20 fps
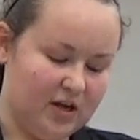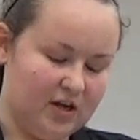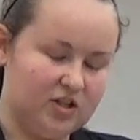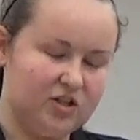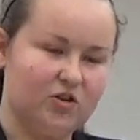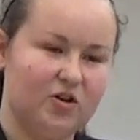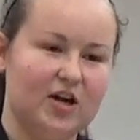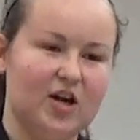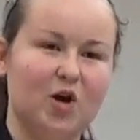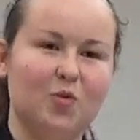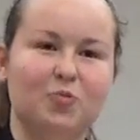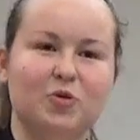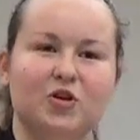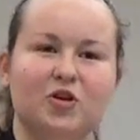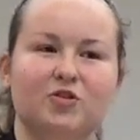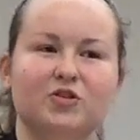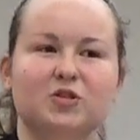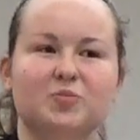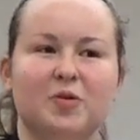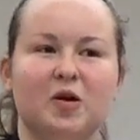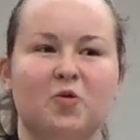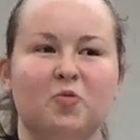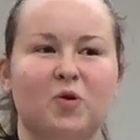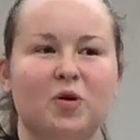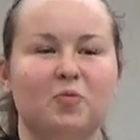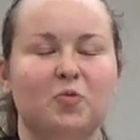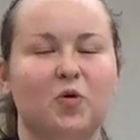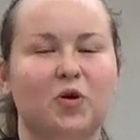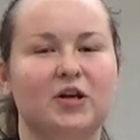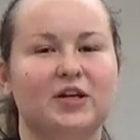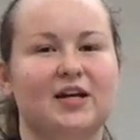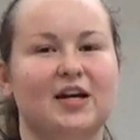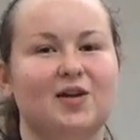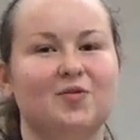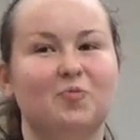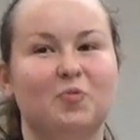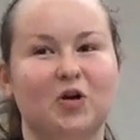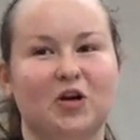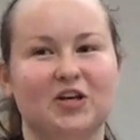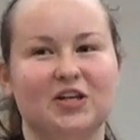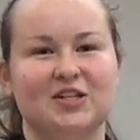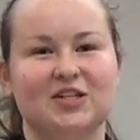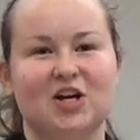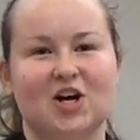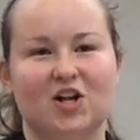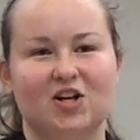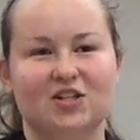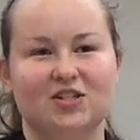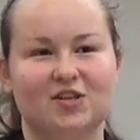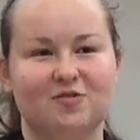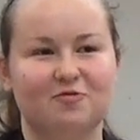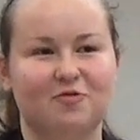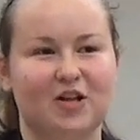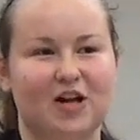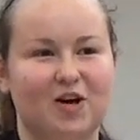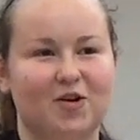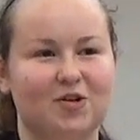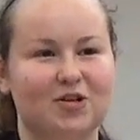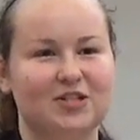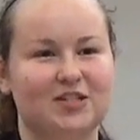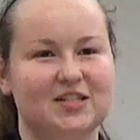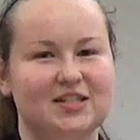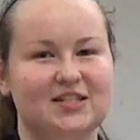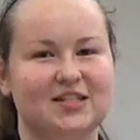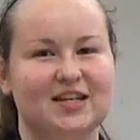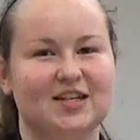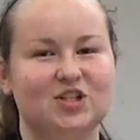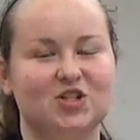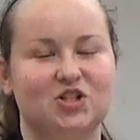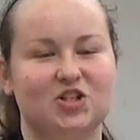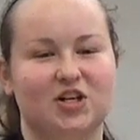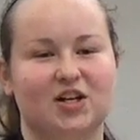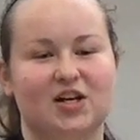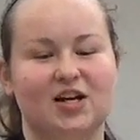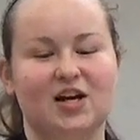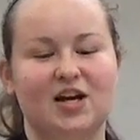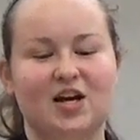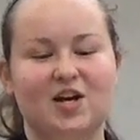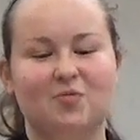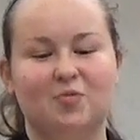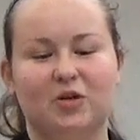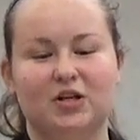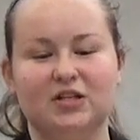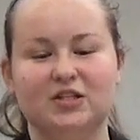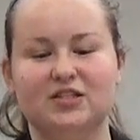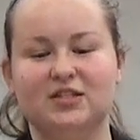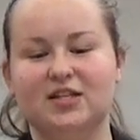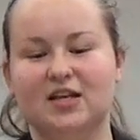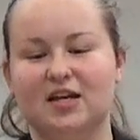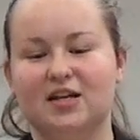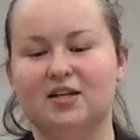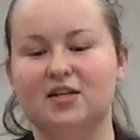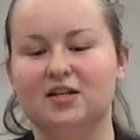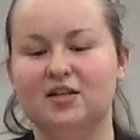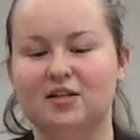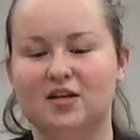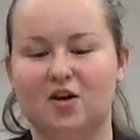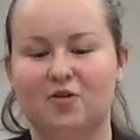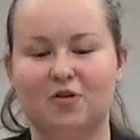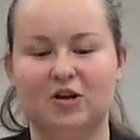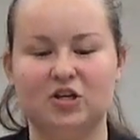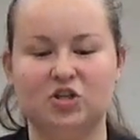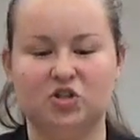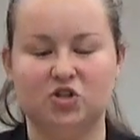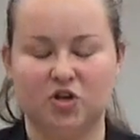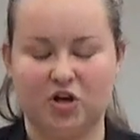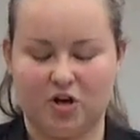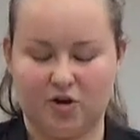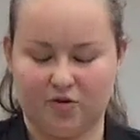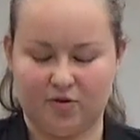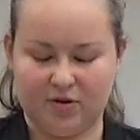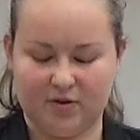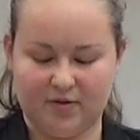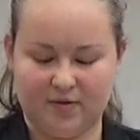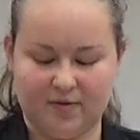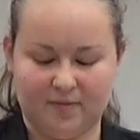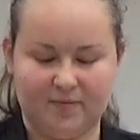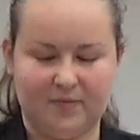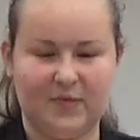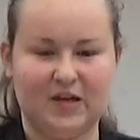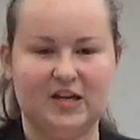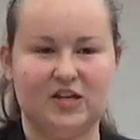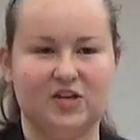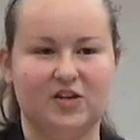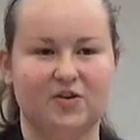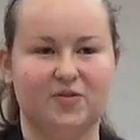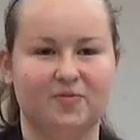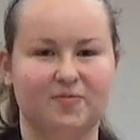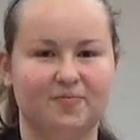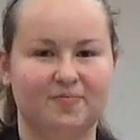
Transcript: So I hope you don't spend $1.9 billion on flowers this next year, but instead arrange your own. Thank you.